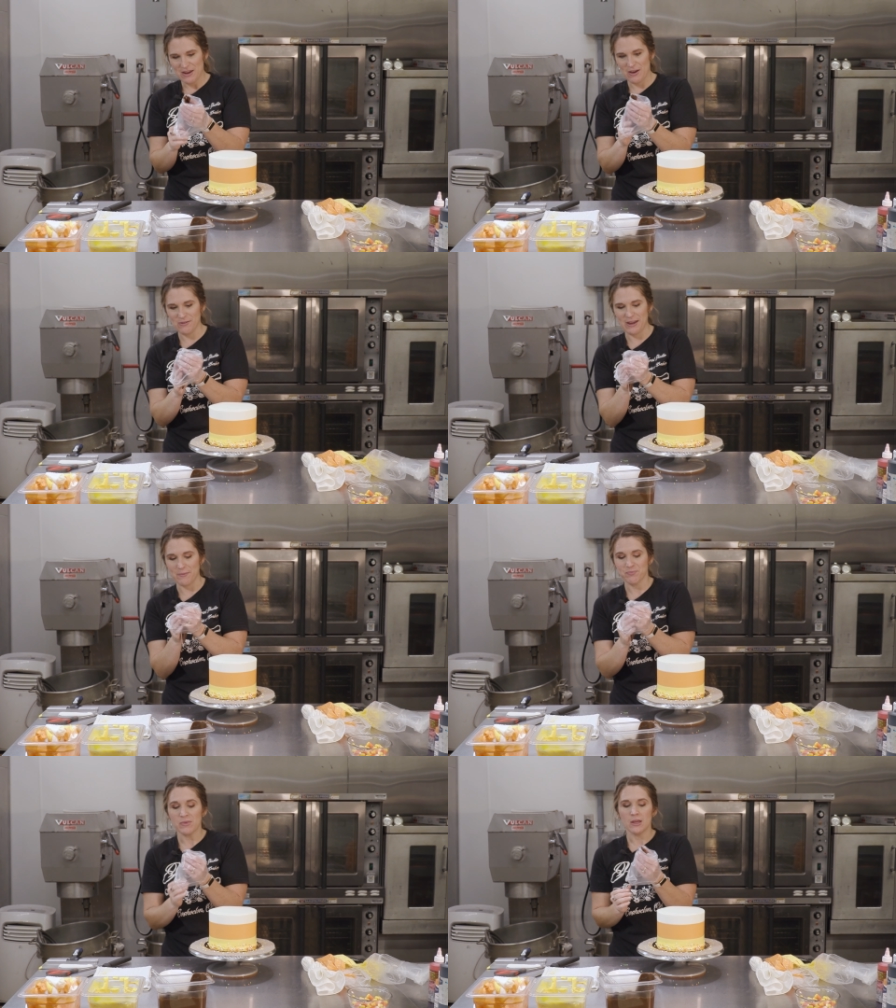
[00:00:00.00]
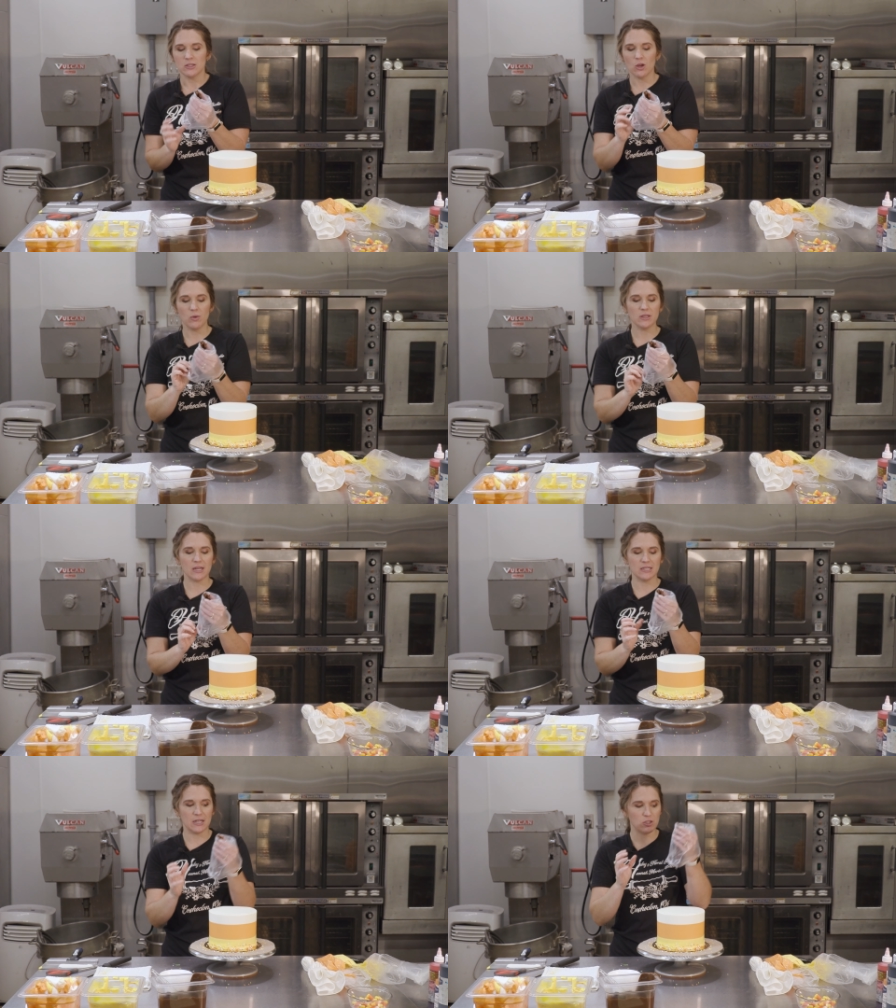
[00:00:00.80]
Okay, so one
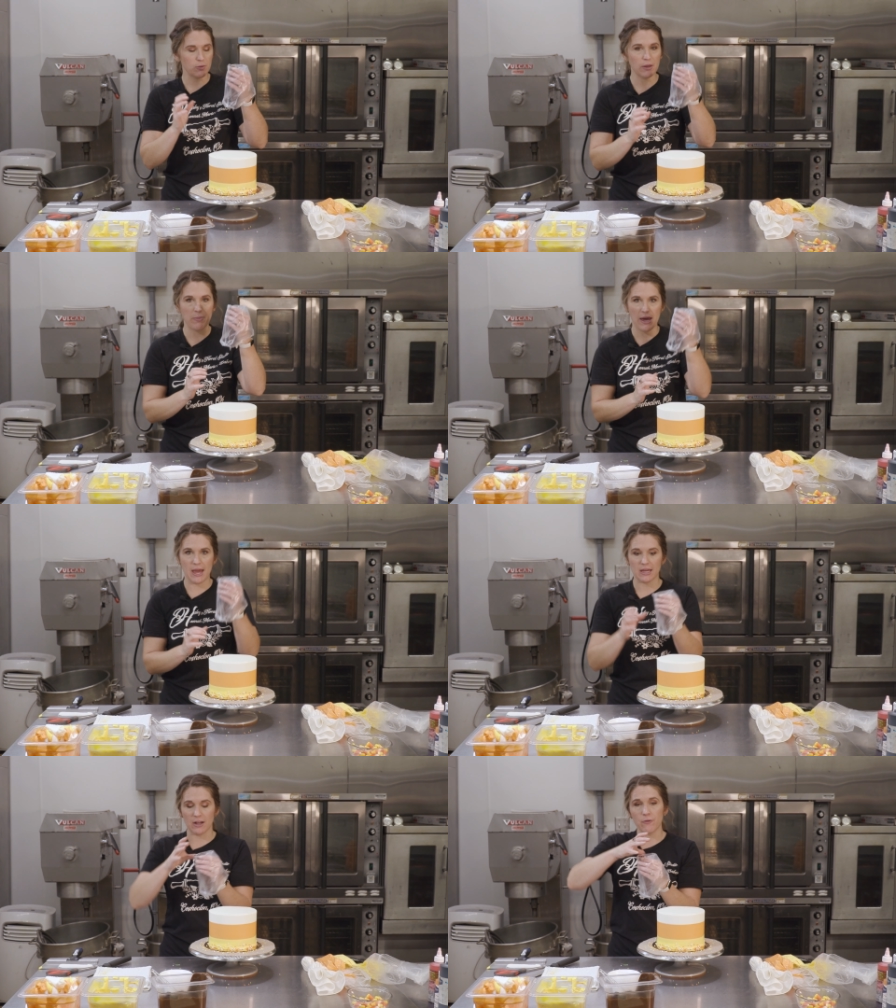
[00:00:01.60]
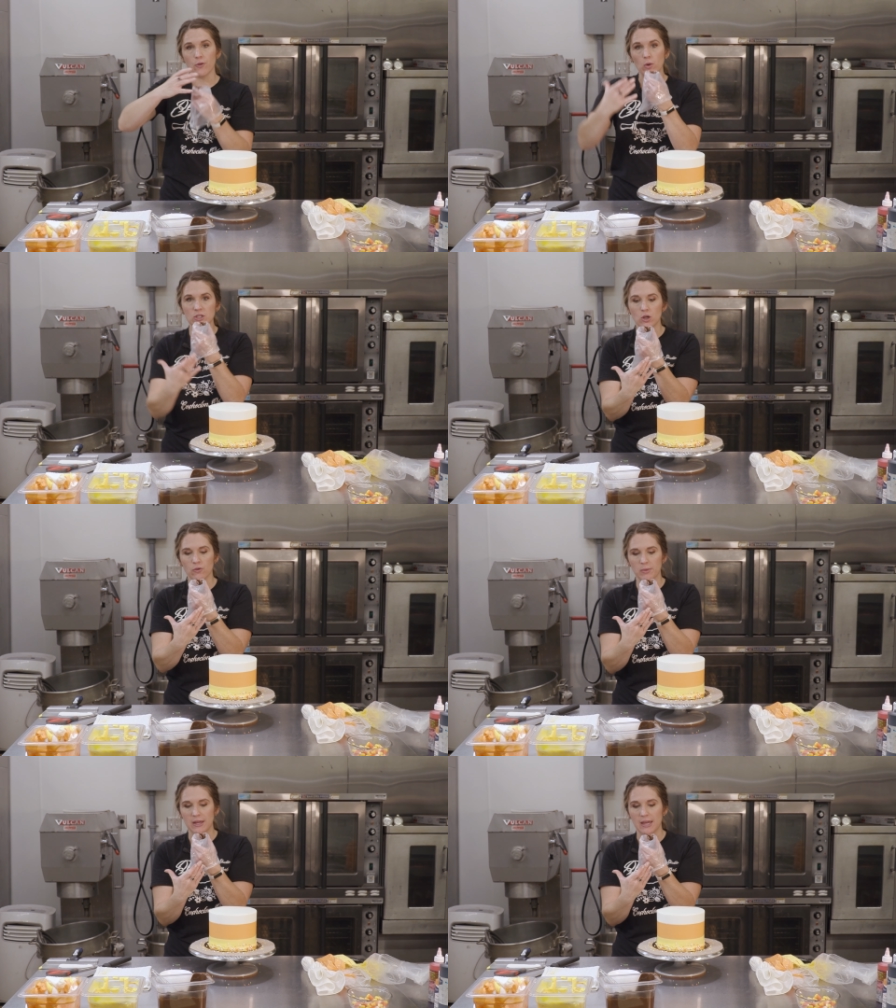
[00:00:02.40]
thing I did, I took my bag and I folded it
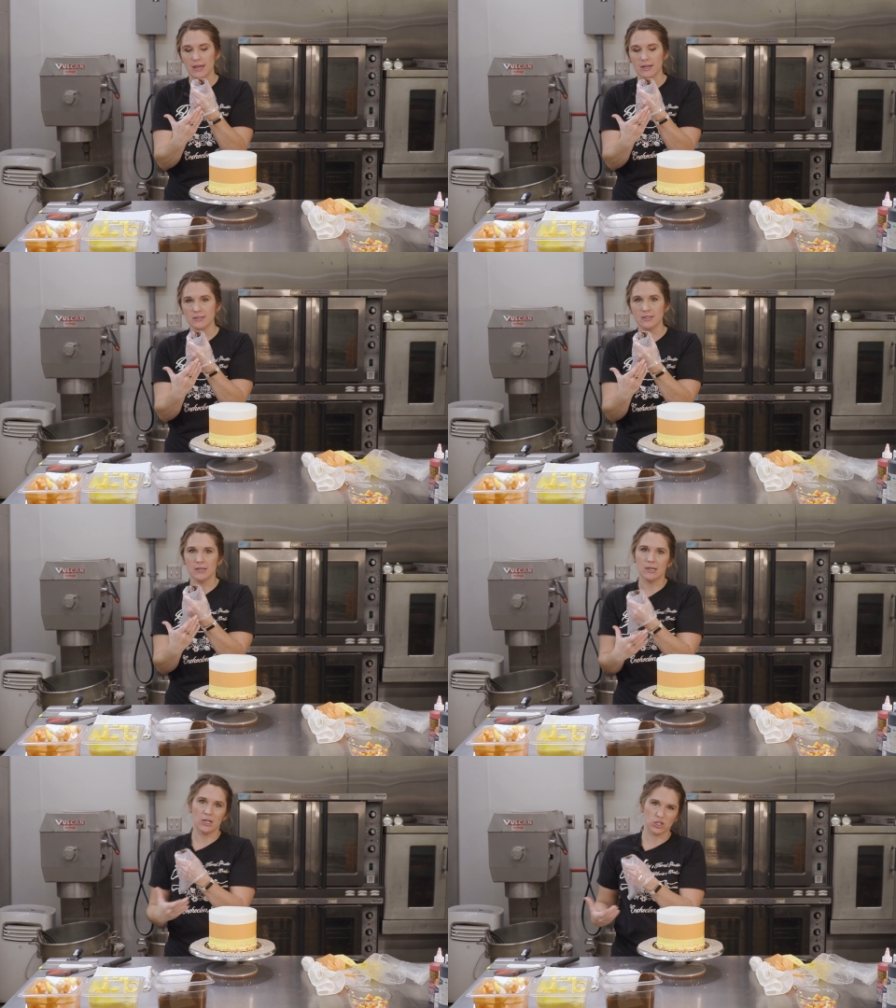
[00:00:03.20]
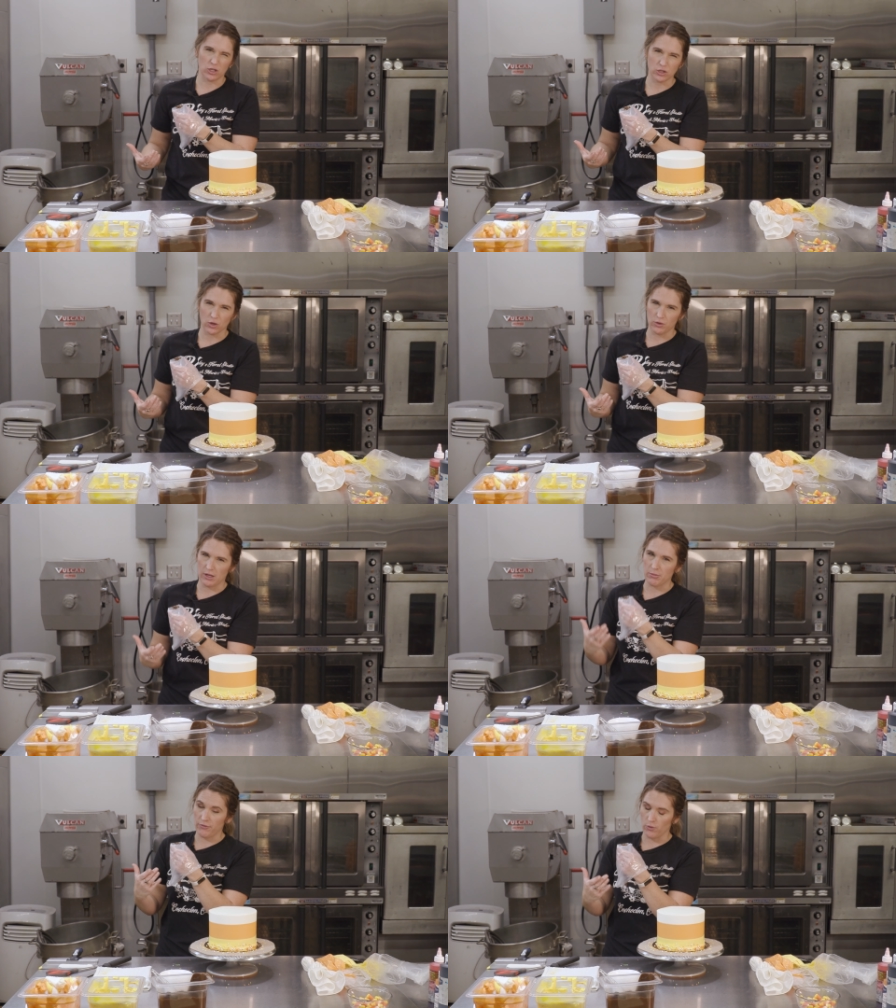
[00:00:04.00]
over my hand. I should have showed you
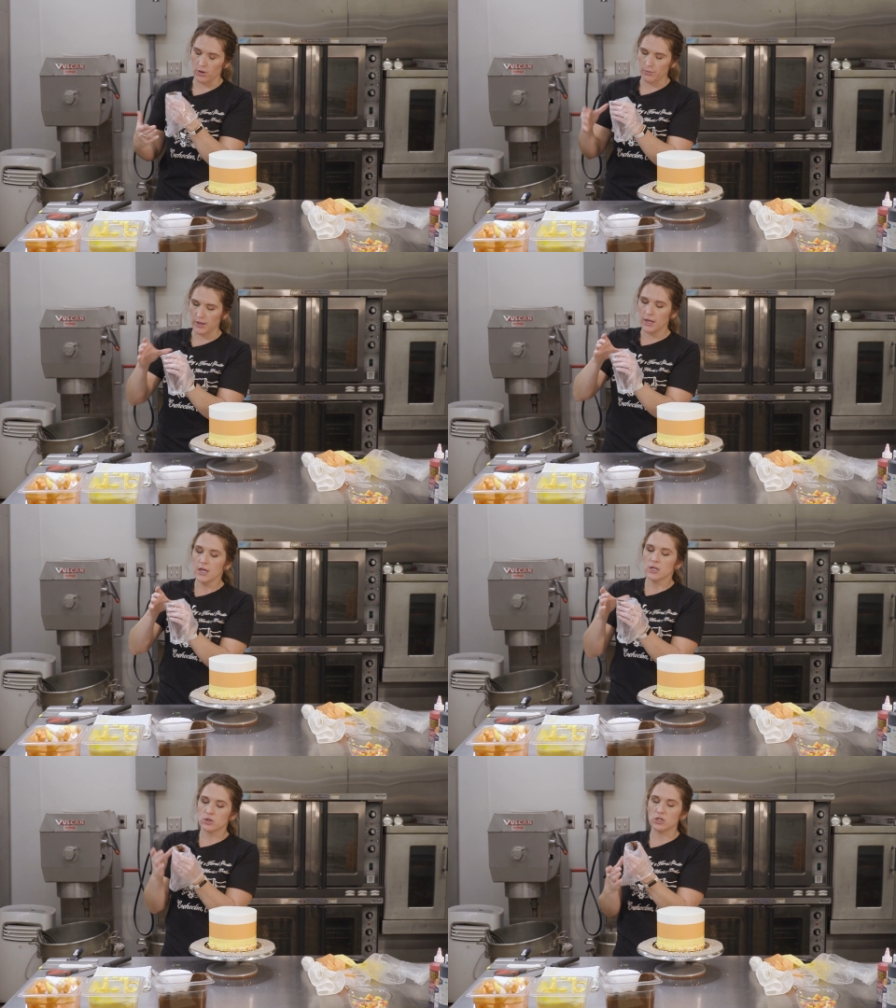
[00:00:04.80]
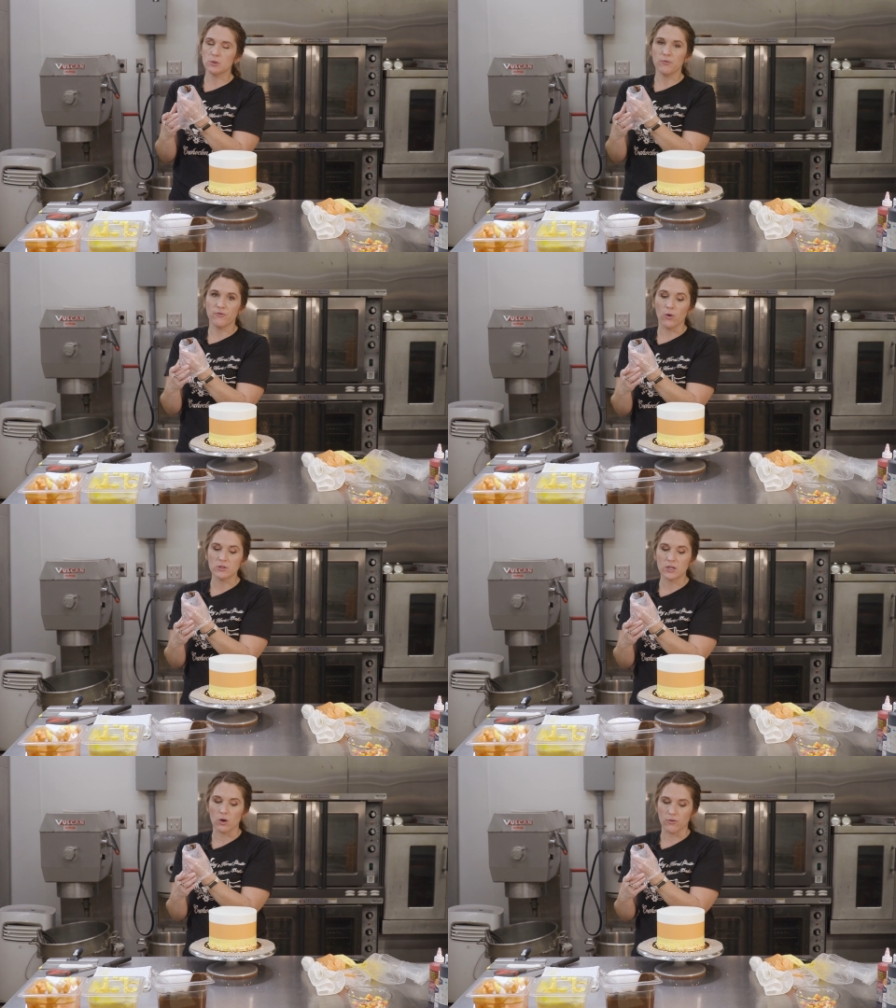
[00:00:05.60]
that before, but so I just
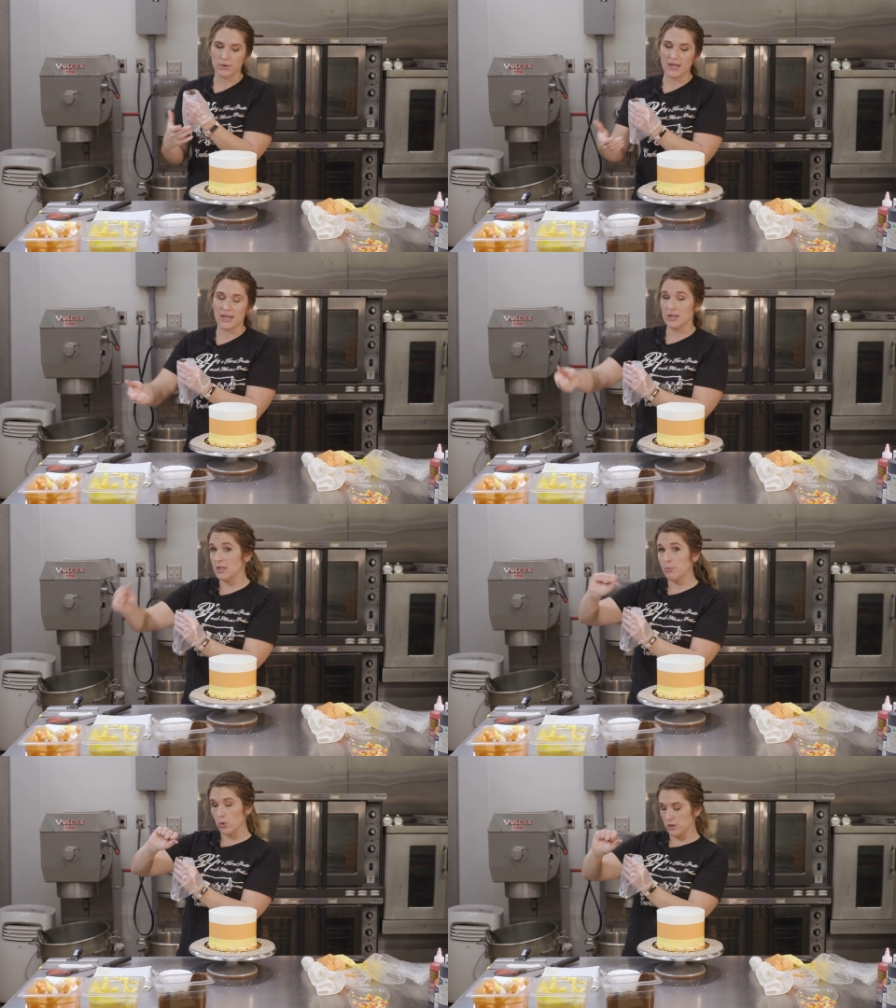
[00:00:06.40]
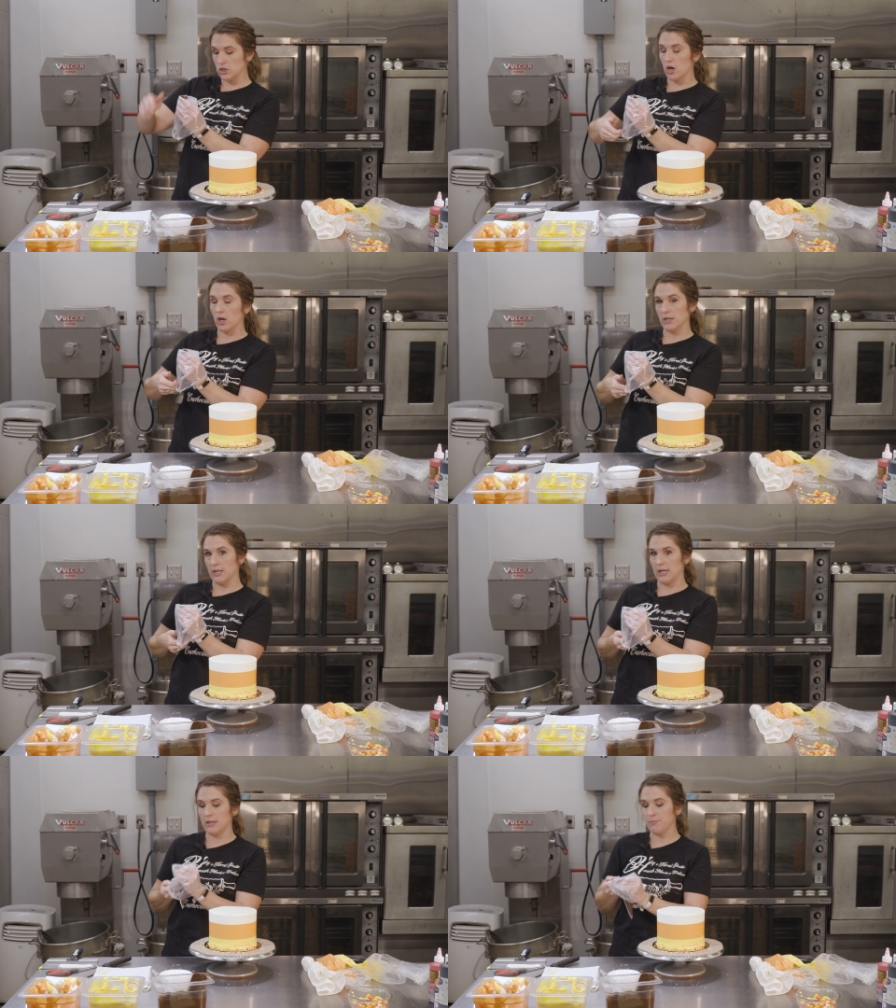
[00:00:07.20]
folded it over my hand and then poured the chocolate
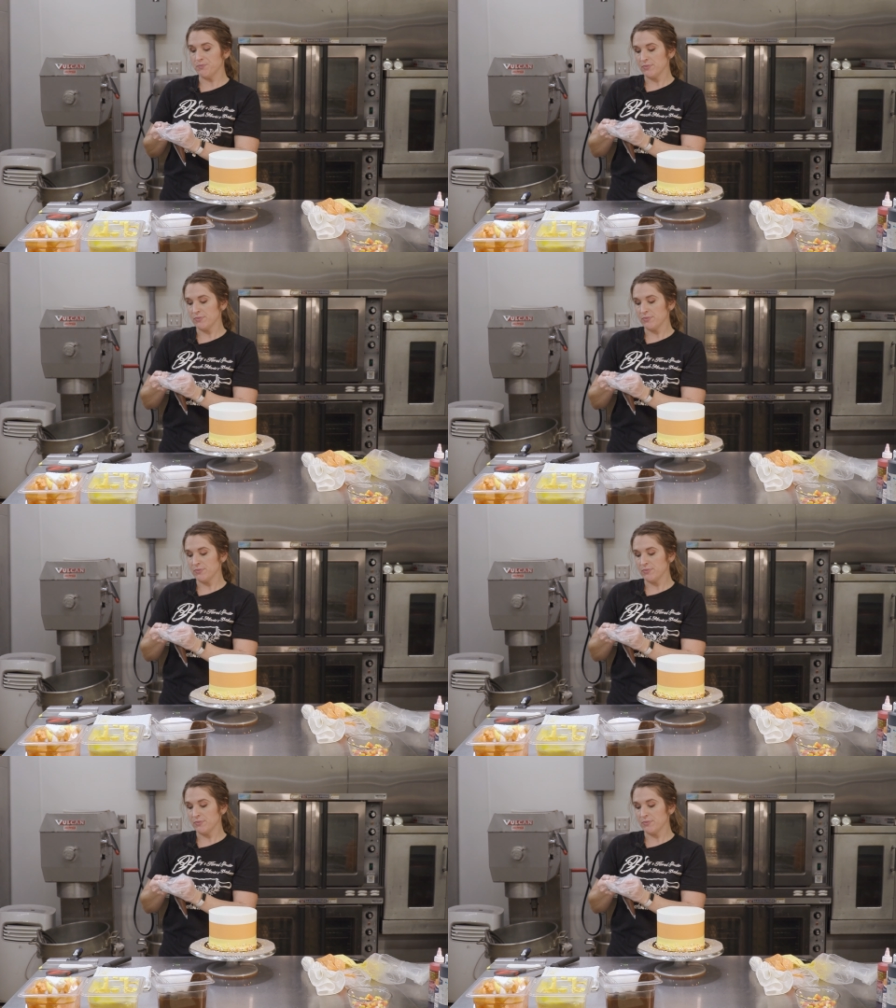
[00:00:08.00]
in.